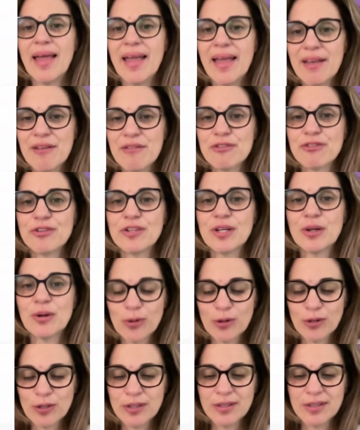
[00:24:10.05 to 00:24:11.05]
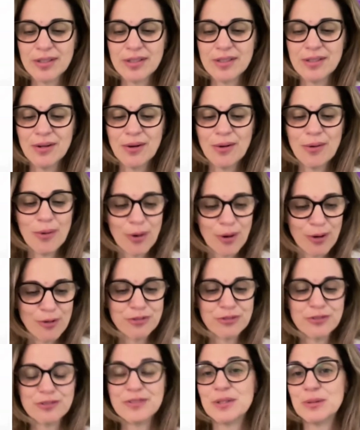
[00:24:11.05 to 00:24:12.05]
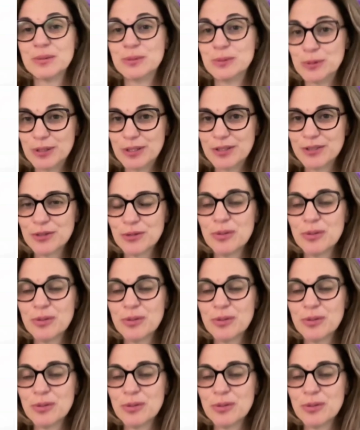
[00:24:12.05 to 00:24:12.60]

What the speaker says: every corner of the world,